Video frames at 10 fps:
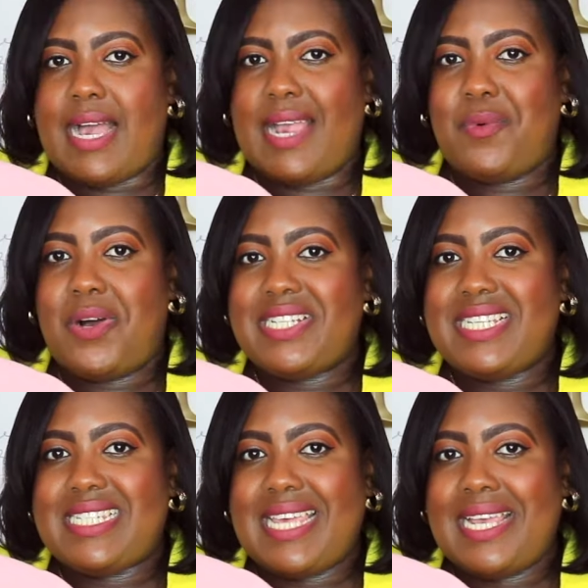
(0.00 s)
I want
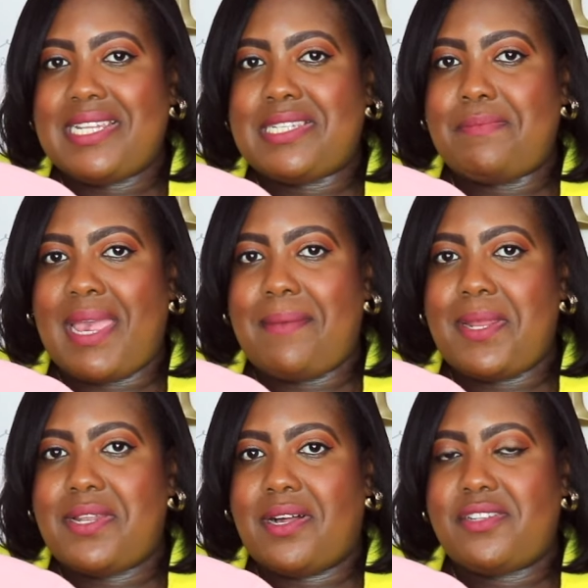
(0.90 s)
to say this
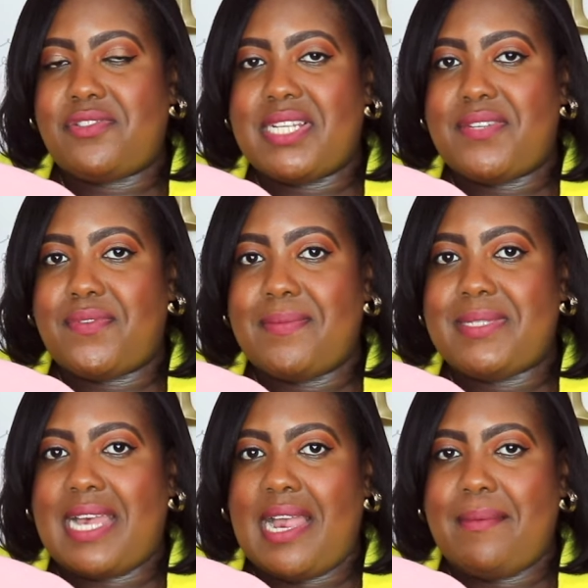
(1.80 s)
baby doll dress
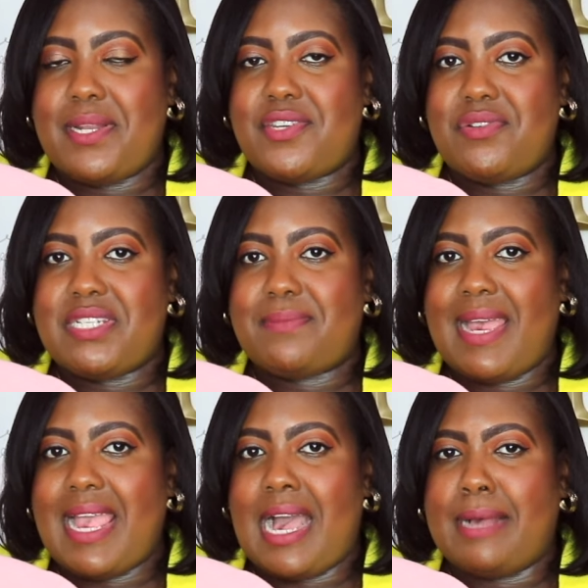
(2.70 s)
from Time and Tru is
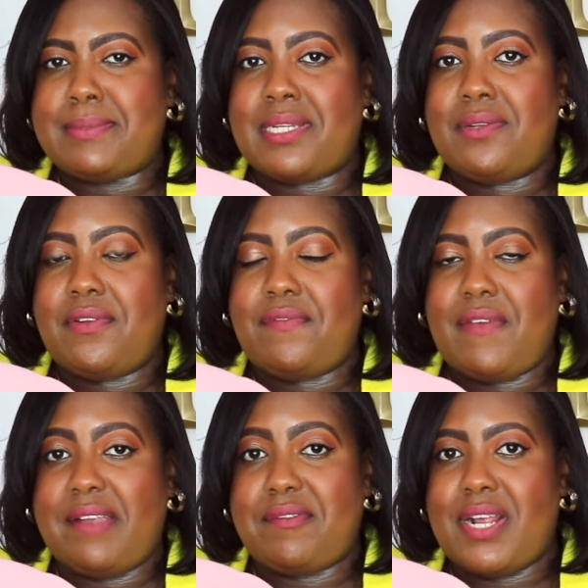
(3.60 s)
my absolute
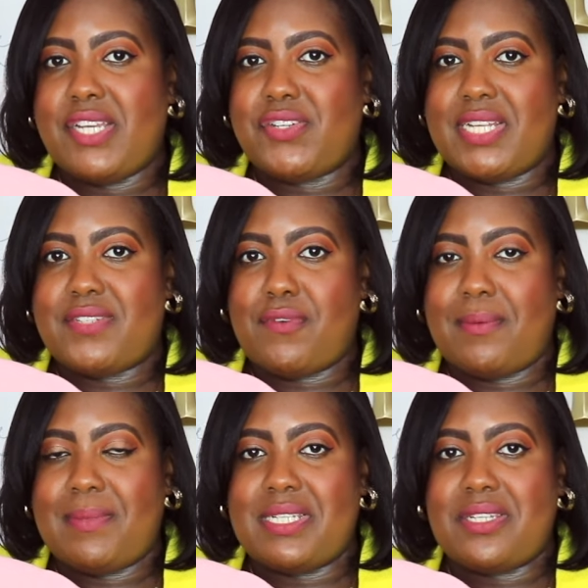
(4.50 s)
favorite dress
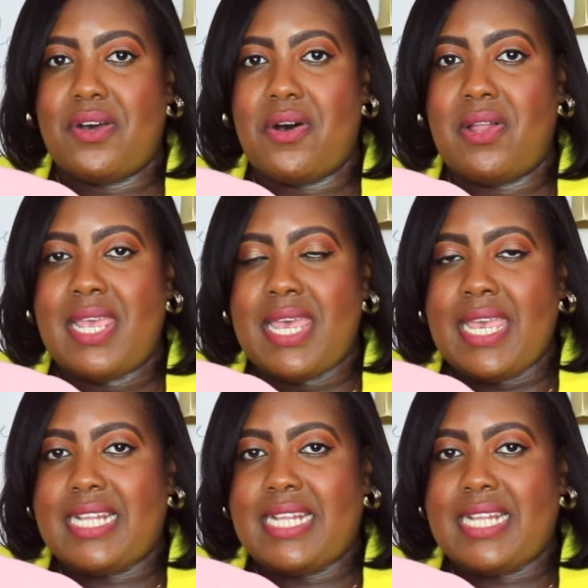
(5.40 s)
from this haul.